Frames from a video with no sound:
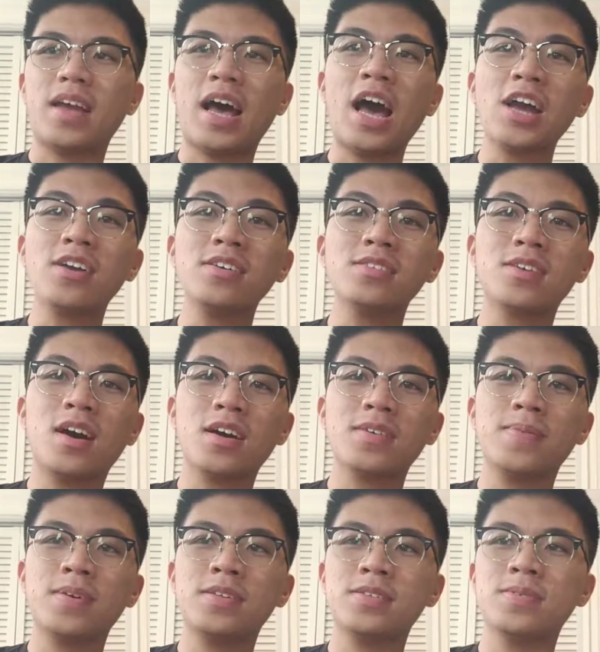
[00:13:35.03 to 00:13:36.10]
I could talk
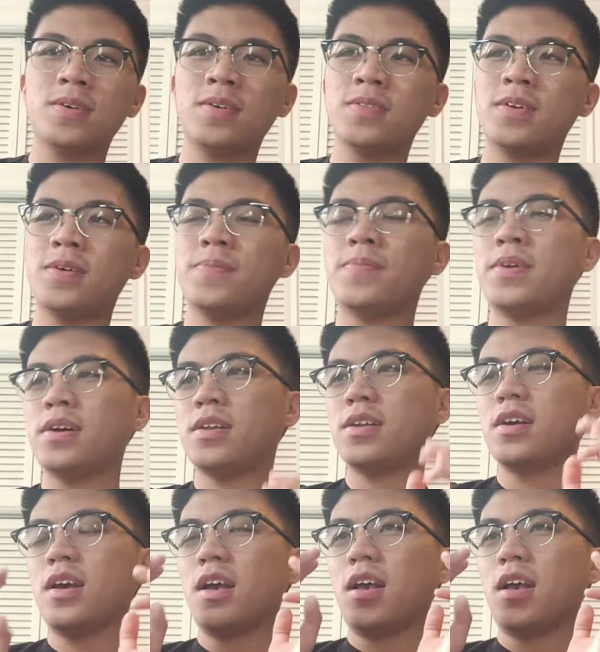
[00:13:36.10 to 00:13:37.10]
about this all day, but